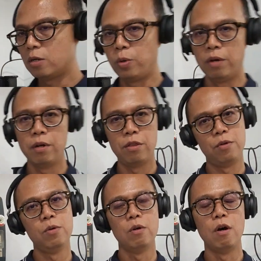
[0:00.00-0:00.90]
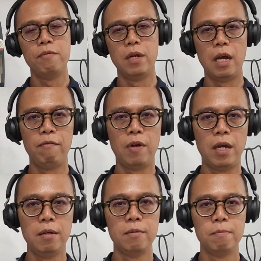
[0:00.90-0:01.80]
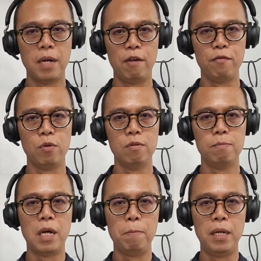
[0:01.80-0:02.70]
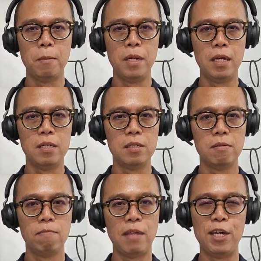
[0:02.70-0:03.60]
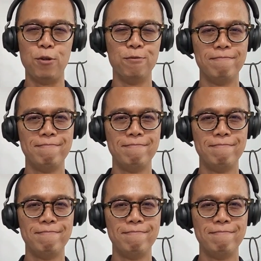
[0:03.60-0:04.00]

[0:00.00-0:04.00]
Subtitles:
A quick run through of the Lifeline manifold by BeaconMedaes. Thank you.